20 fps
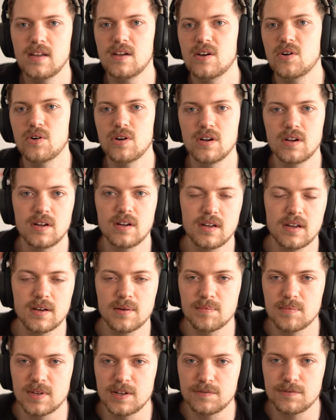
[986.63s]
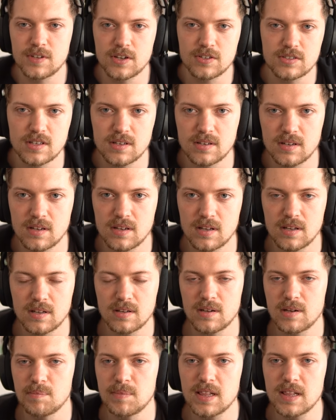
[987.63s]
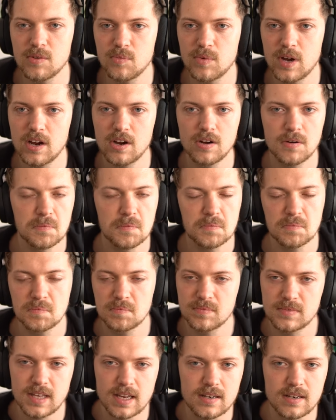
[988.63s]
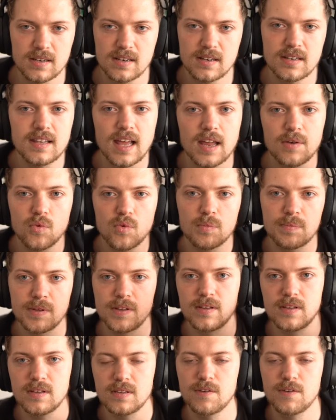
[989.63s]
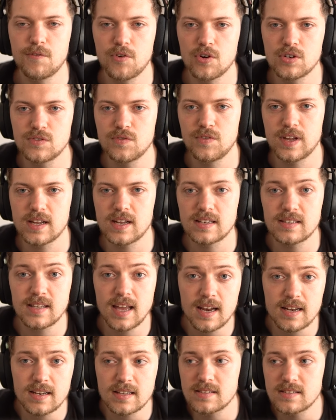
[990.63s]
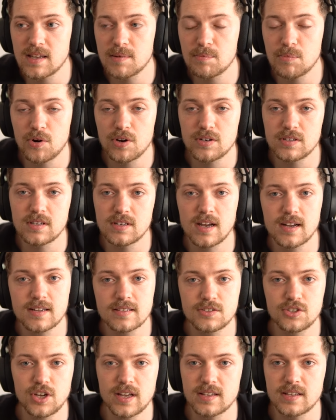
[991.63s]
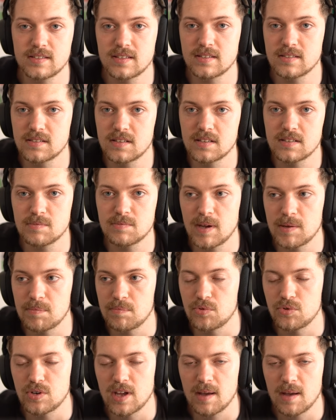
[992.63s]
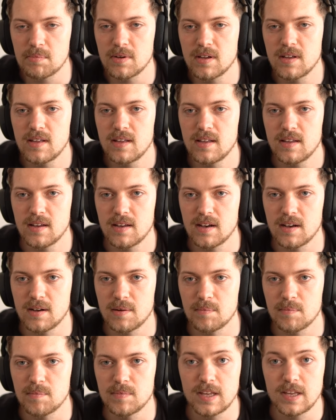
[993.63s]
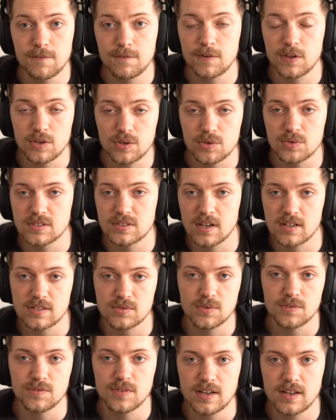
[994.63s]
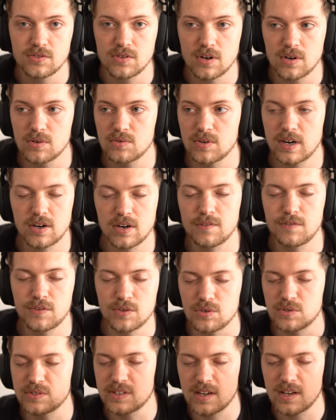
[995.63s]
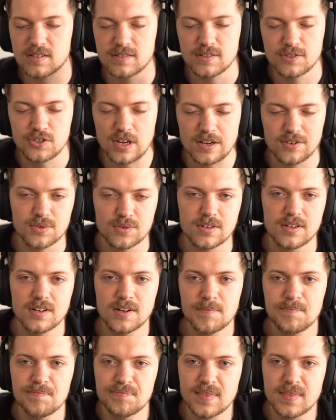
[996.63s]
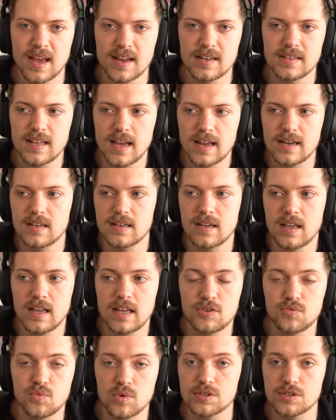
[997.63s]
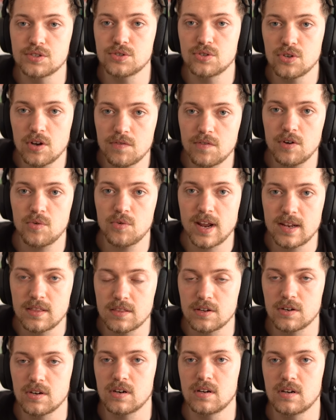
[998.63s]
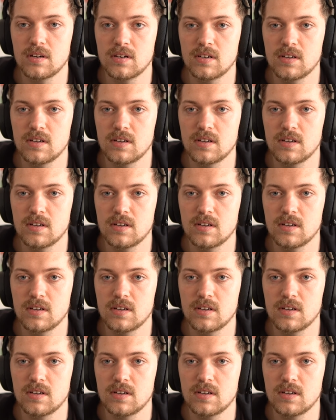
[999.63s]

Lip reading: Or if there's a middleware, then that will be the first thing. And then at some point, the Nuxt.js instance might boot up if you use Nuxt with Nitro, right? Or if you use Nuxt in general. And then it will server render